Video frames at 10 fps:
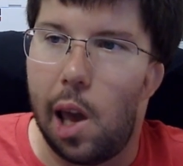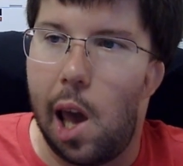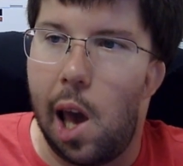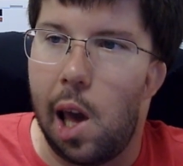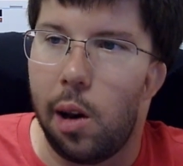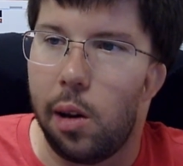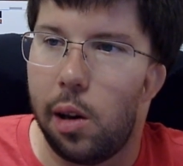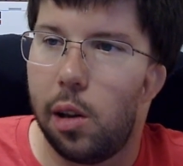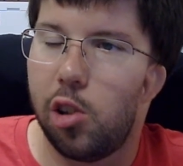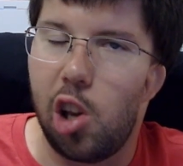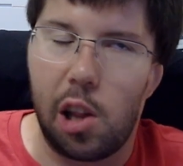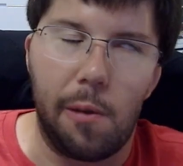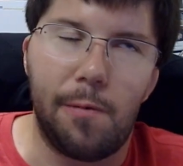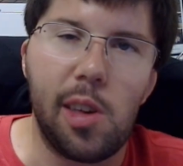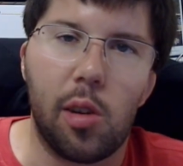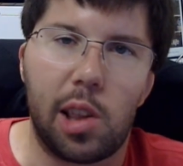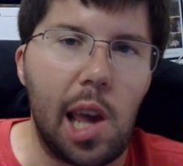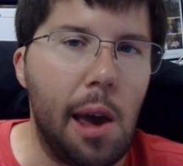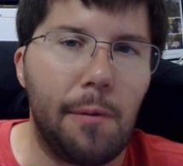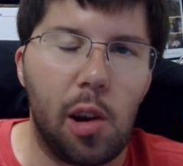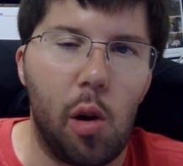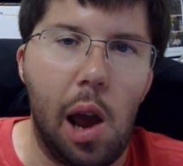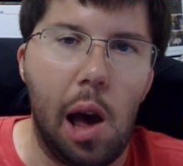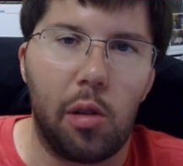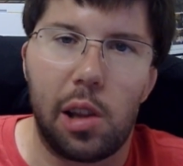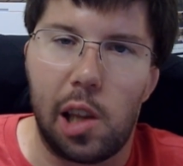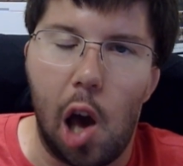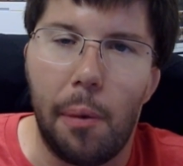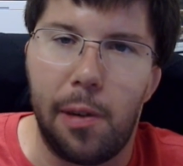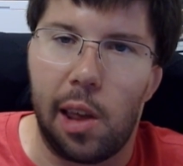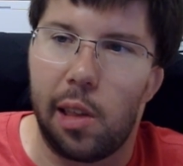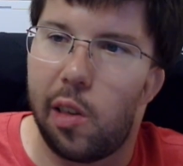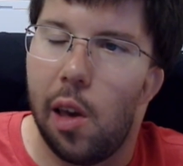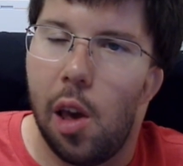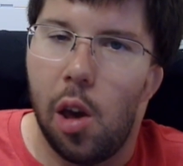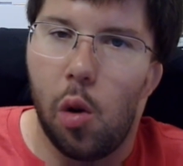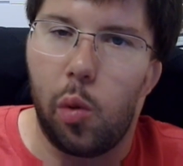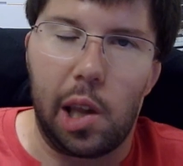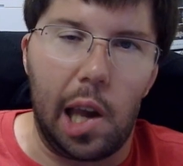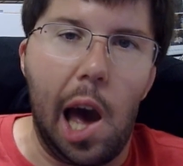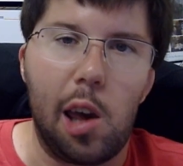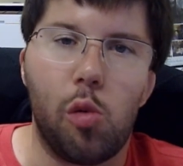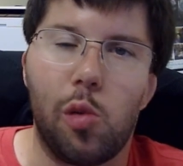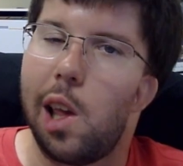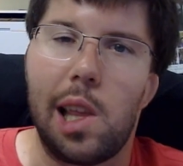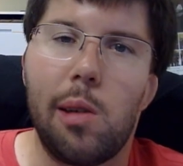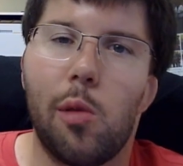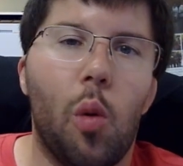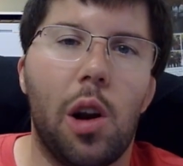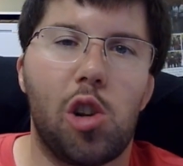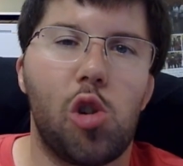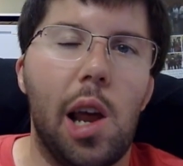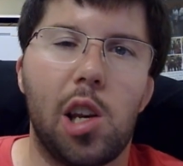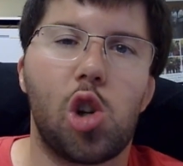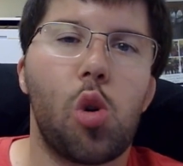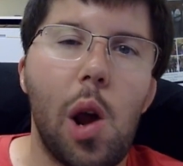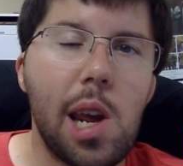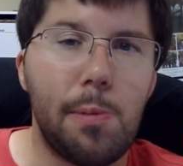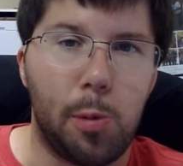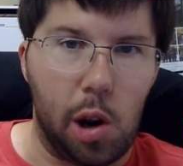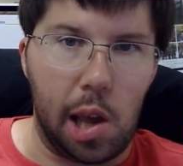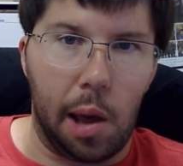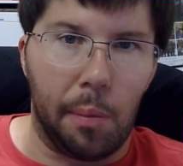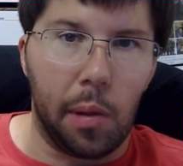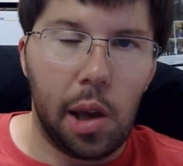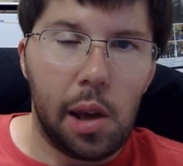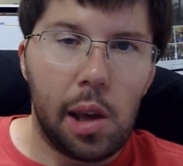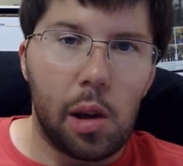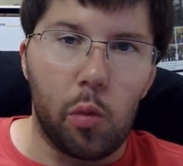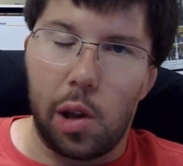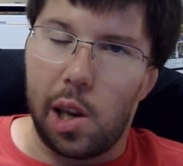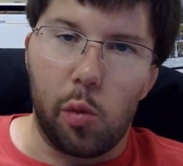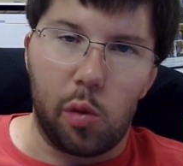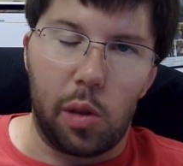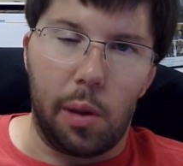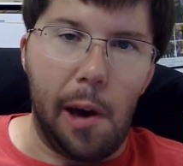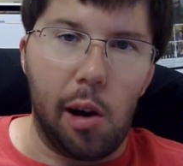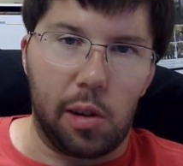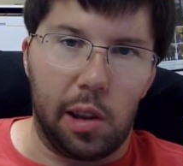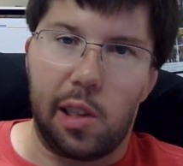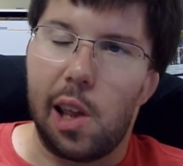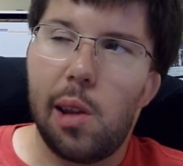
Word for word: And Justin Fields can't figure out the offense with a guy who didn't even want to try to trade for him when he was with the Falcons.